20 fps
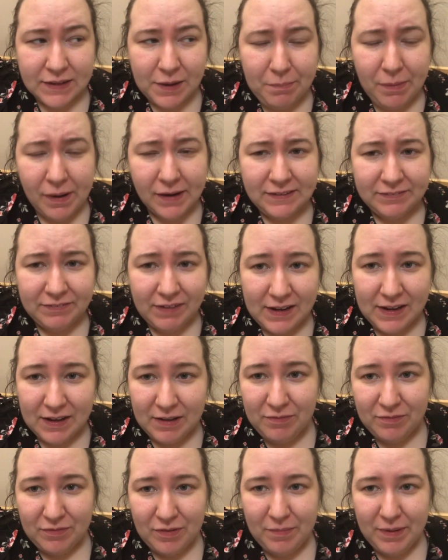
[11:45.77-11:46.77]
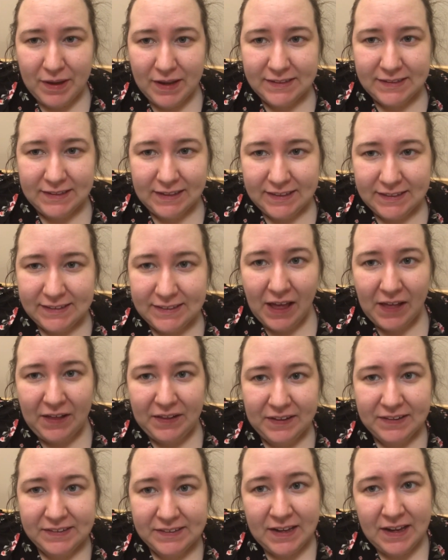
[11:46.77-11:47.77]
So I breastfed him for a bit till he
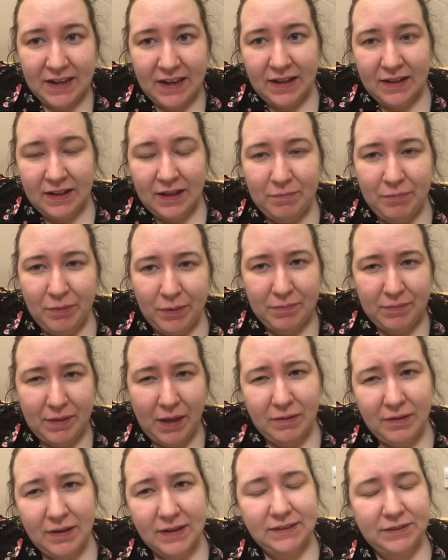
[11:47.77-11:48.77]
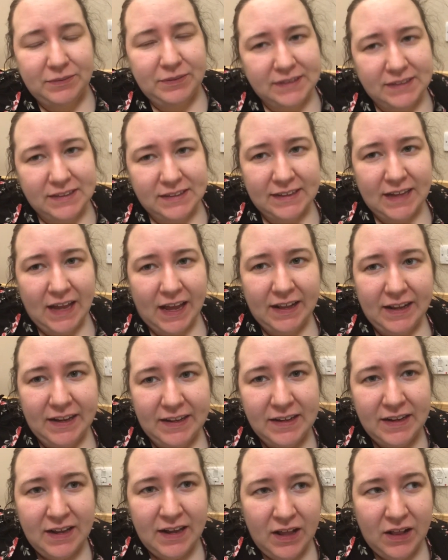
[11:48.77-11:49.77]
settled and put him down because he wasn't
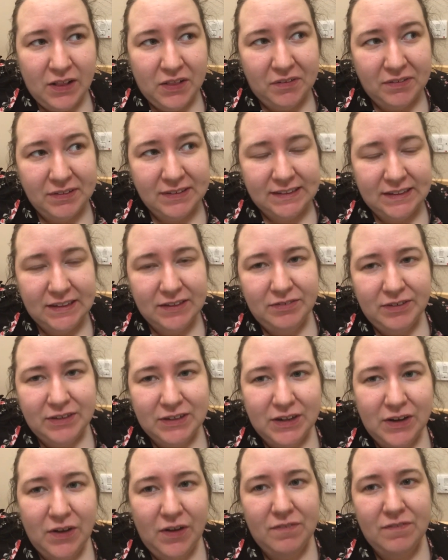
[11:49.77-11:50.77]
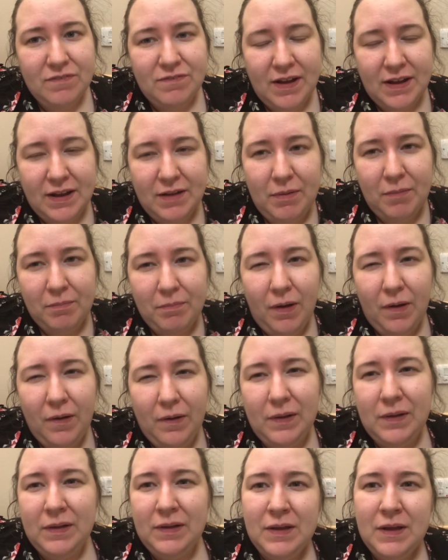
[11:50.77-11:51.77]
settling. Lawrence had originally gone and fed him a
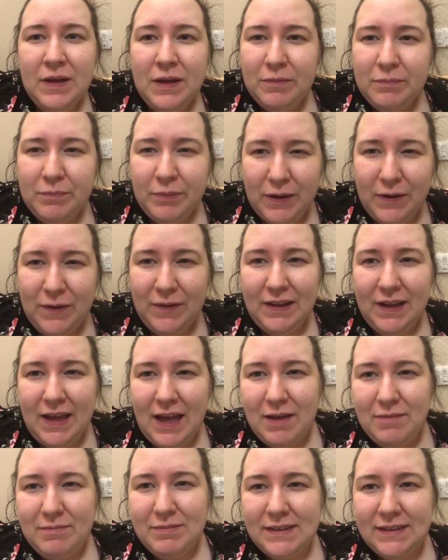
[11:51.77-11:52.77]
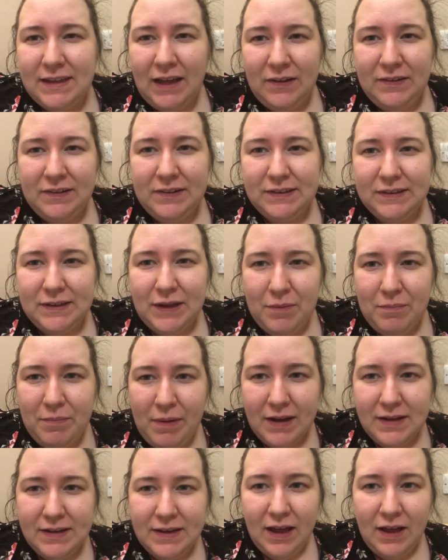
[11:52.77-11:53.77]
bottle but he couldn't get him settled to go
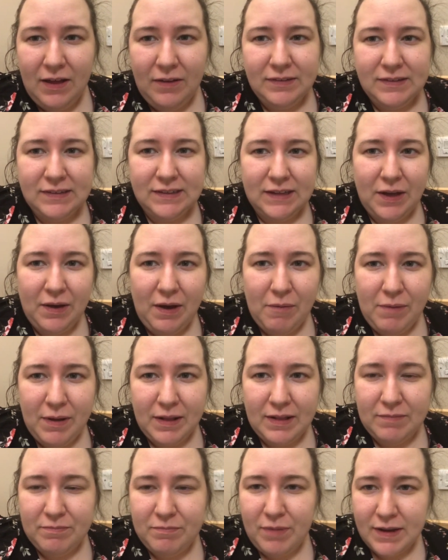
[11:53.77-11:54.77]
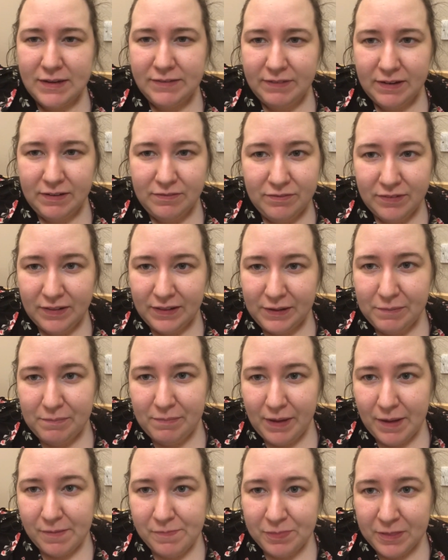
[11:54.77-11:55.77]
back down so I went and breastfed him for a
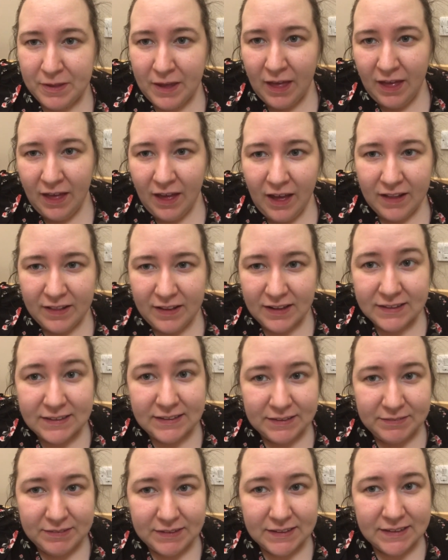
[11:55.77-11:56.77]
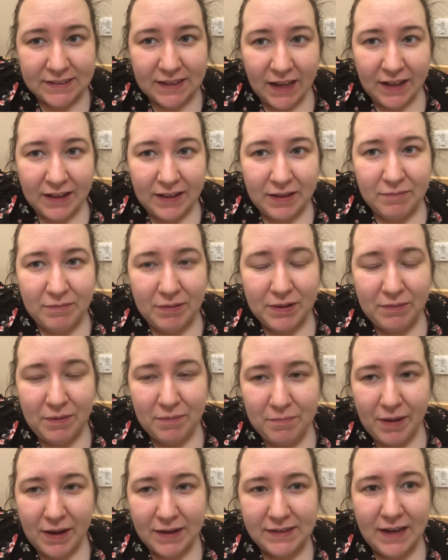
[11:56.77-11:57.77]
little bit and that seemed to settle him and he
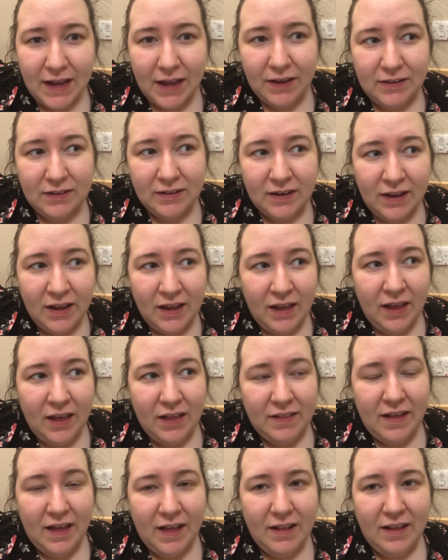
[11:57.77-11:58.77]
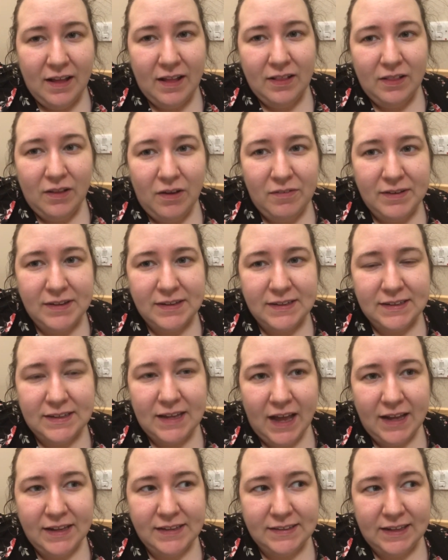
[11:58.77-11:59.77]
went back down. Then
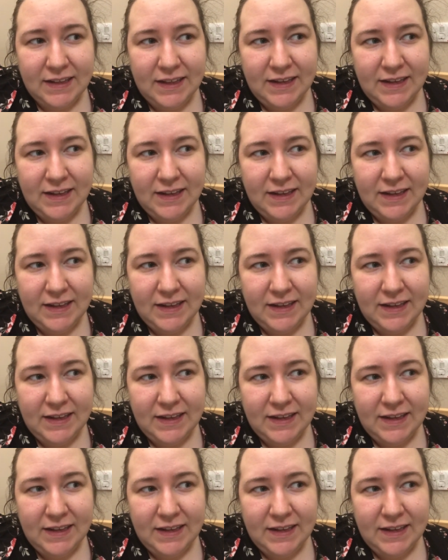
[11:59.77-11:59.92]
Lawrence had